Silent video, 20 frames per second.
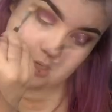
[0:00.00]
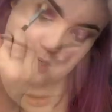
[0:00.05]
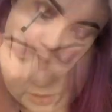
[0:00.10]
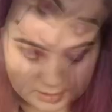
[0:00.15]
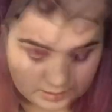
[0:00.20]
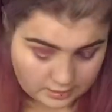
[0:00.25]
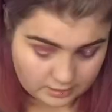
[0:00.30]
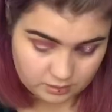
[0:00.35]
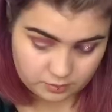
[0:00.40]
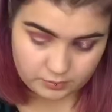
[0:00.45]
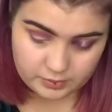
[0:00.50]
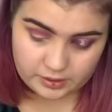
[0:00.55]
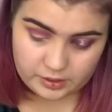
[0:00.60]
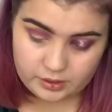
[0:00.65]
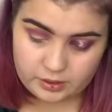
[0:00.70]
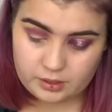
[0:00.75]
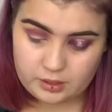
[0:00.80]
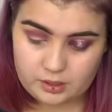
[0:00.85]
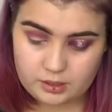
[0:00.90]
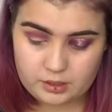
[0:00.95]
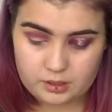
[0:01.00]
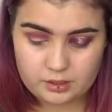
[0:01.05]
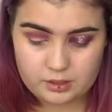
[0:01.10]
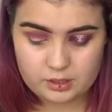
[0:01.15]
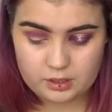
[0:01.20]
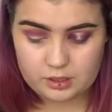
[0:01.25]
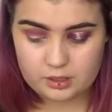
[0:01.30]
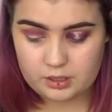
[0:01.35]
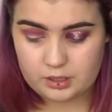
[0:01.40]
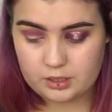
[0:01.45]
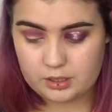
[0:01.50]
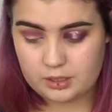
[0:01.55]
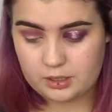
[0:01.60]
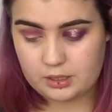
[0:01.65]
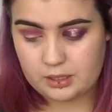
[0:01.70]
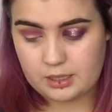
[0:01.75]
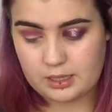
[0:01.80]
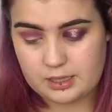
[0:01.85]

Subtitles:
So then with the